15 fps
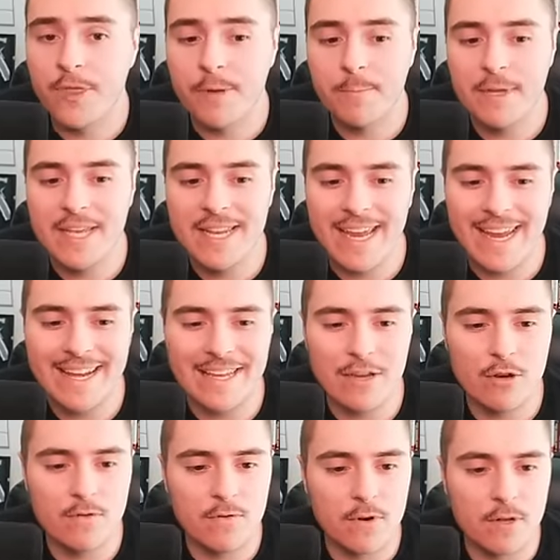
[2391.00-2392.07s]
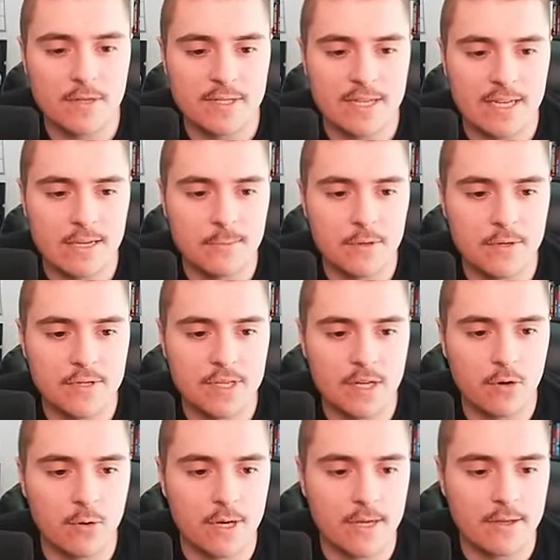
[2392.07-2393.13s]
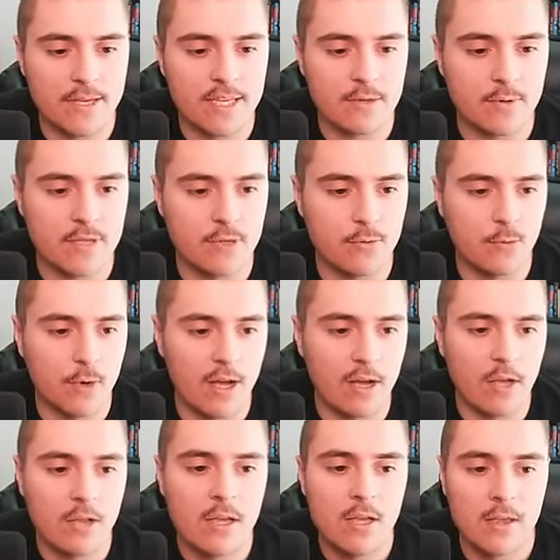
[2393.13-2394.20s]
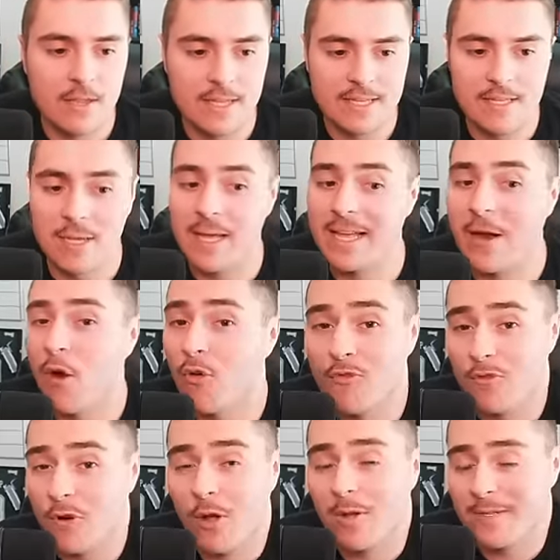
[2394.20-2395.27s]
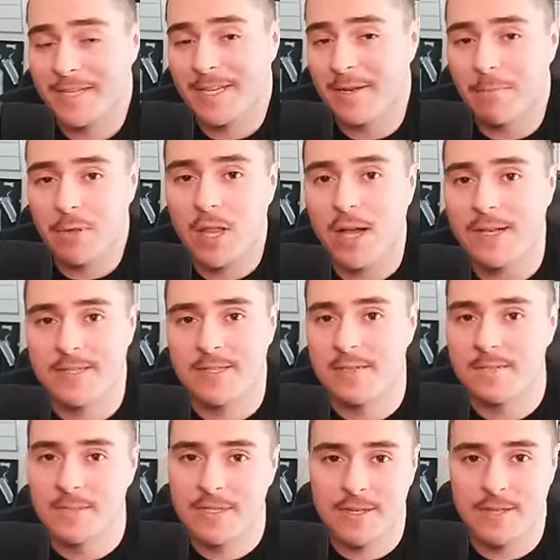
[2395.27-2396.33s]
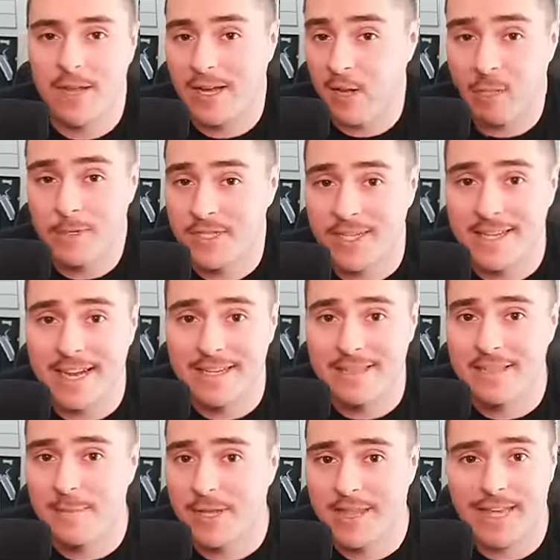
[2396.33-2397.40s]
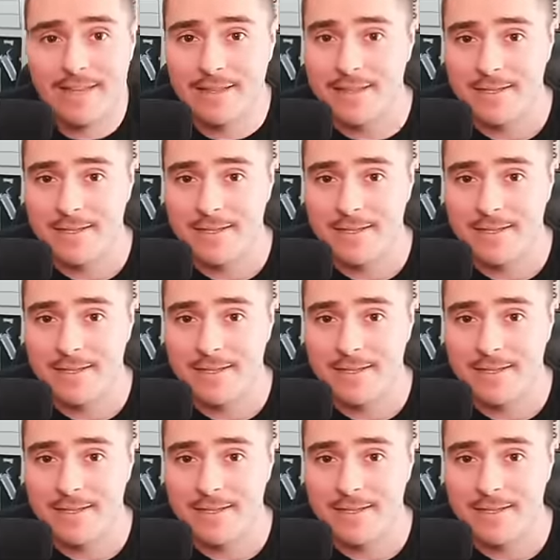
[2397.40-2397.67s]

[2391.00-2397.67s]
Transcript: a mid 80 overall team, you'll see quickly as we do well, this overall is going to blossom to like almost a 90 by the end of the